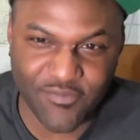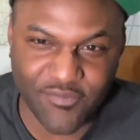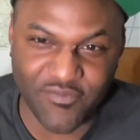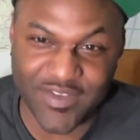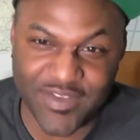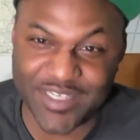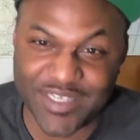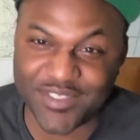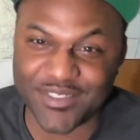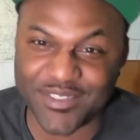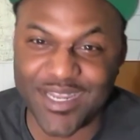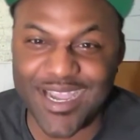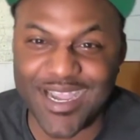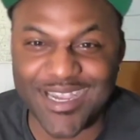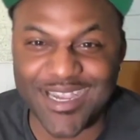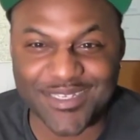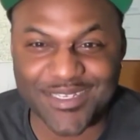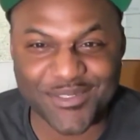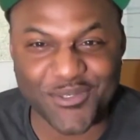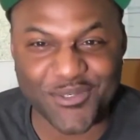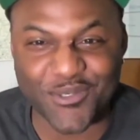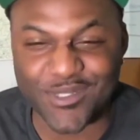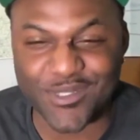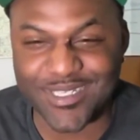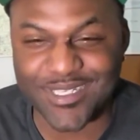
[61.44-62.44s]
finishing high
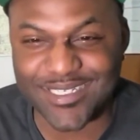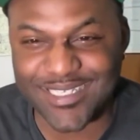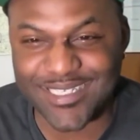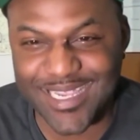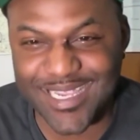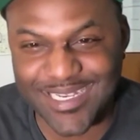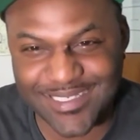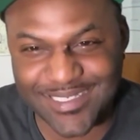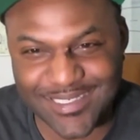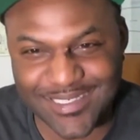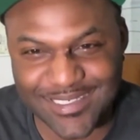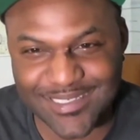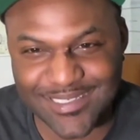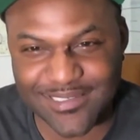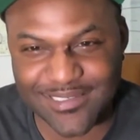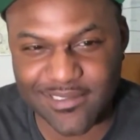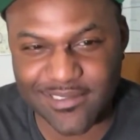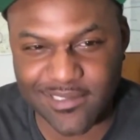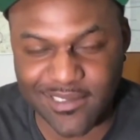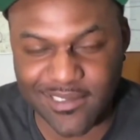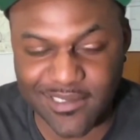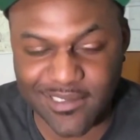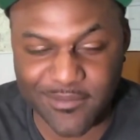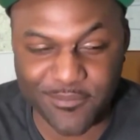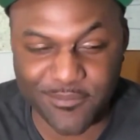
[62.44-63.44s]
school in Texas,
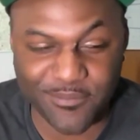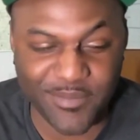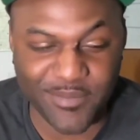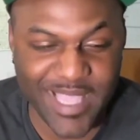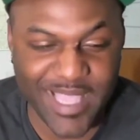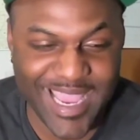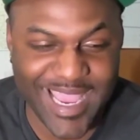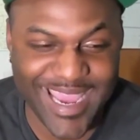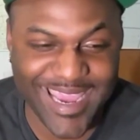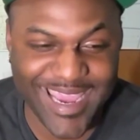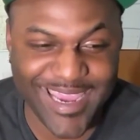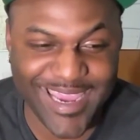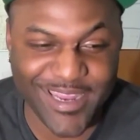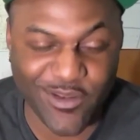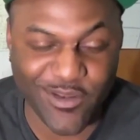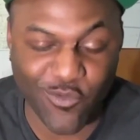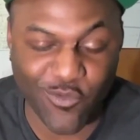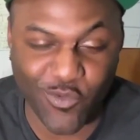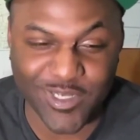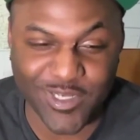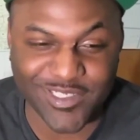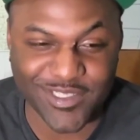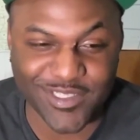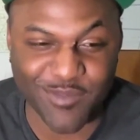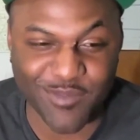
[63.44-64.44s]
and
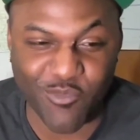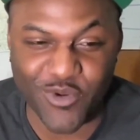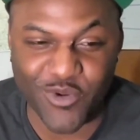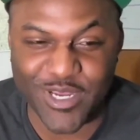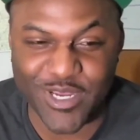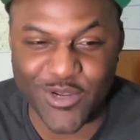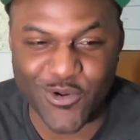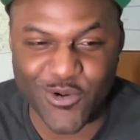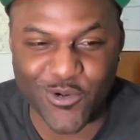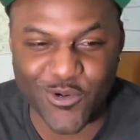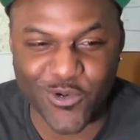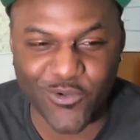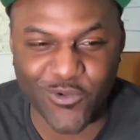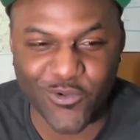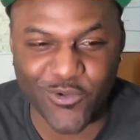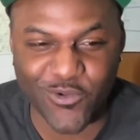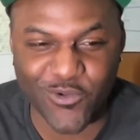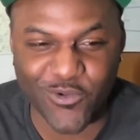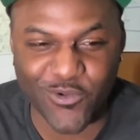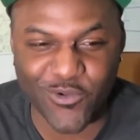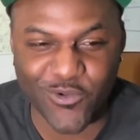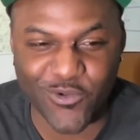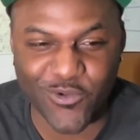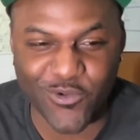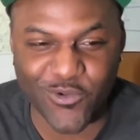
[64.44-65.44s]
went to the Marine Corps right
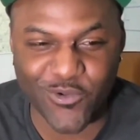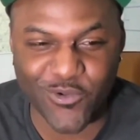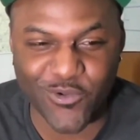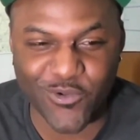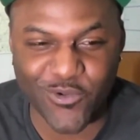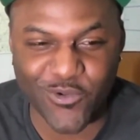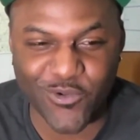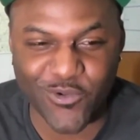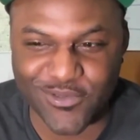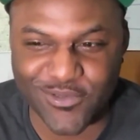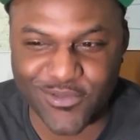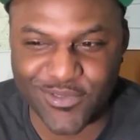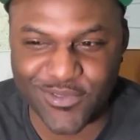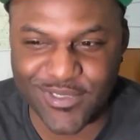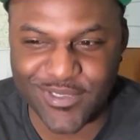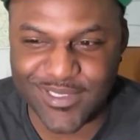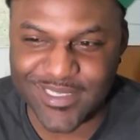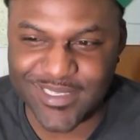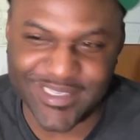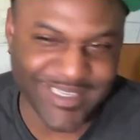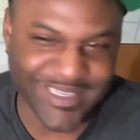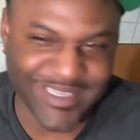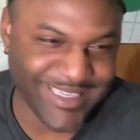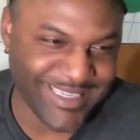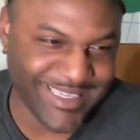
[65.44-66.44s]
out of high school.
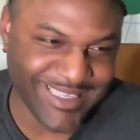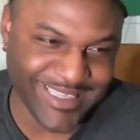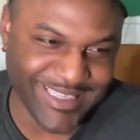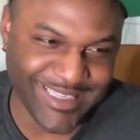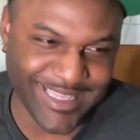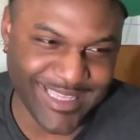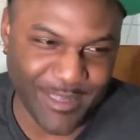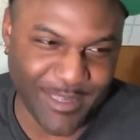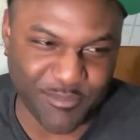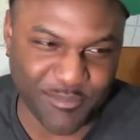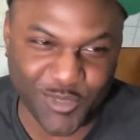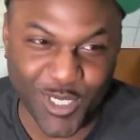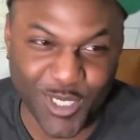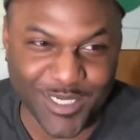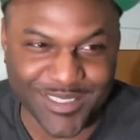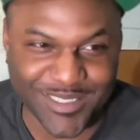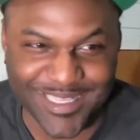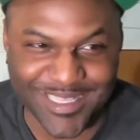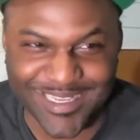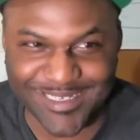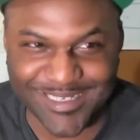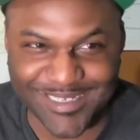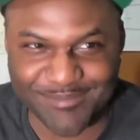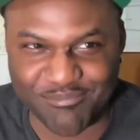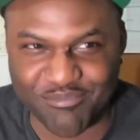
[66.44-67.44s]
I'm talking
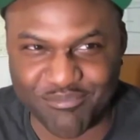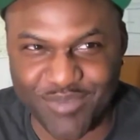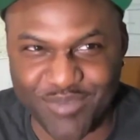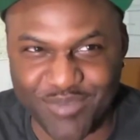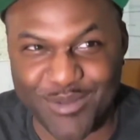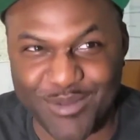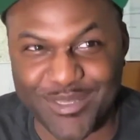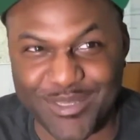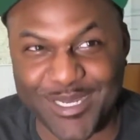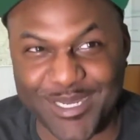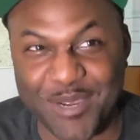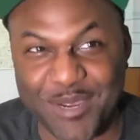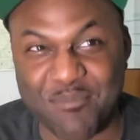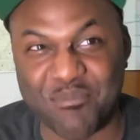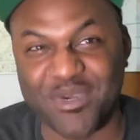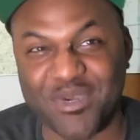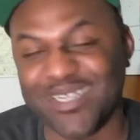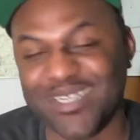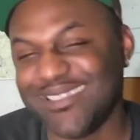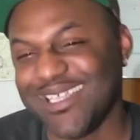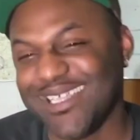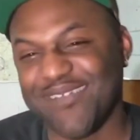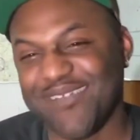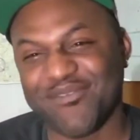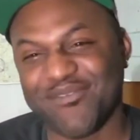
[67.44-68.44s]
like probably like a
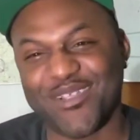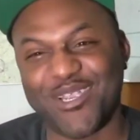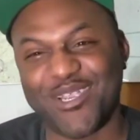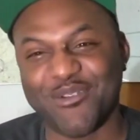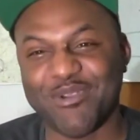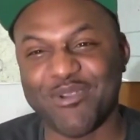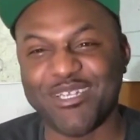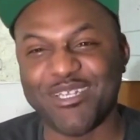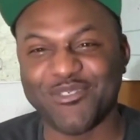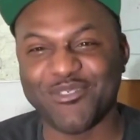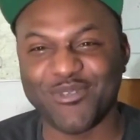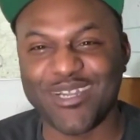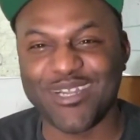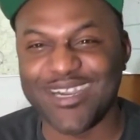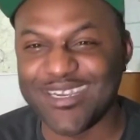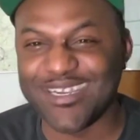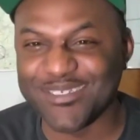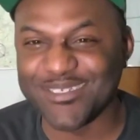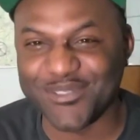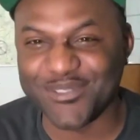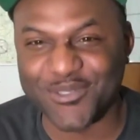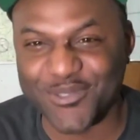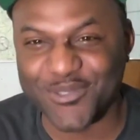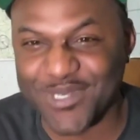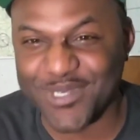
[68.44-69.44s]
month after I graduated high
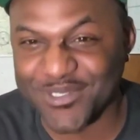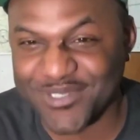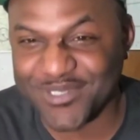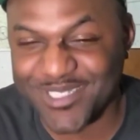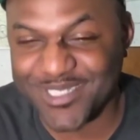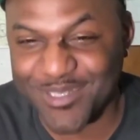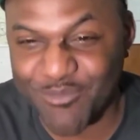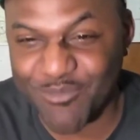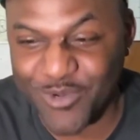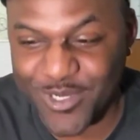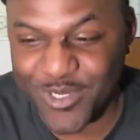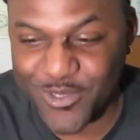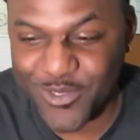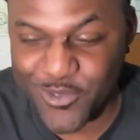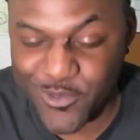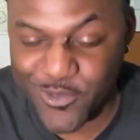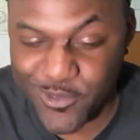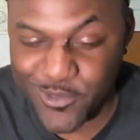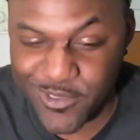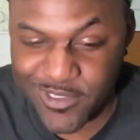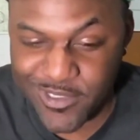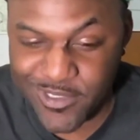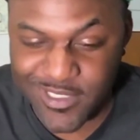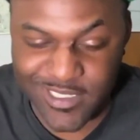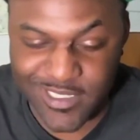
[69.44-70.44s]
school, I was in the Marine
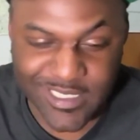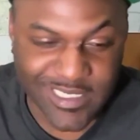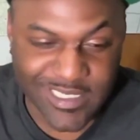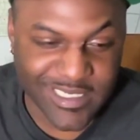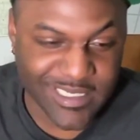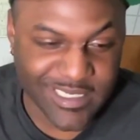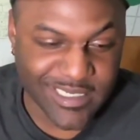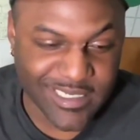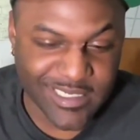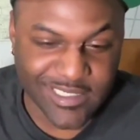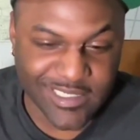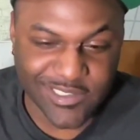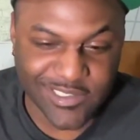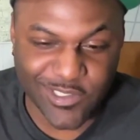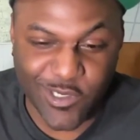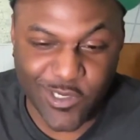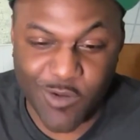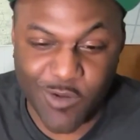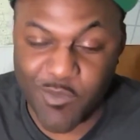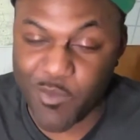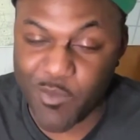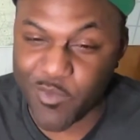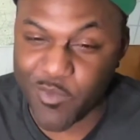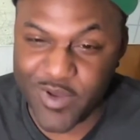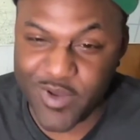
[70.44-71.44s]
Corps. So
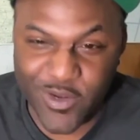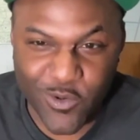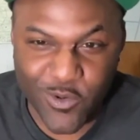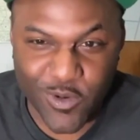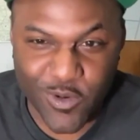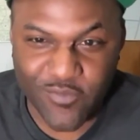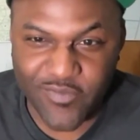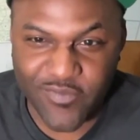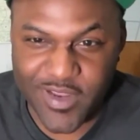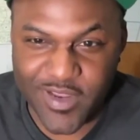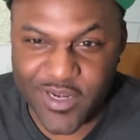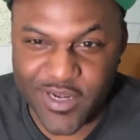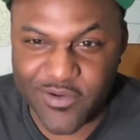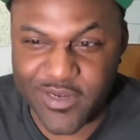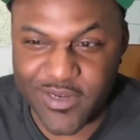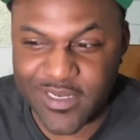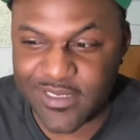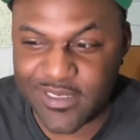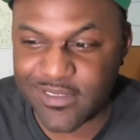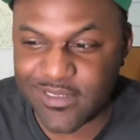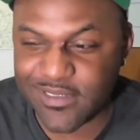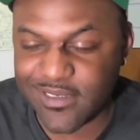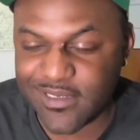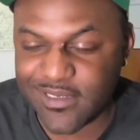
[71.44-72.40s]
I'm a Marine Corps veteran.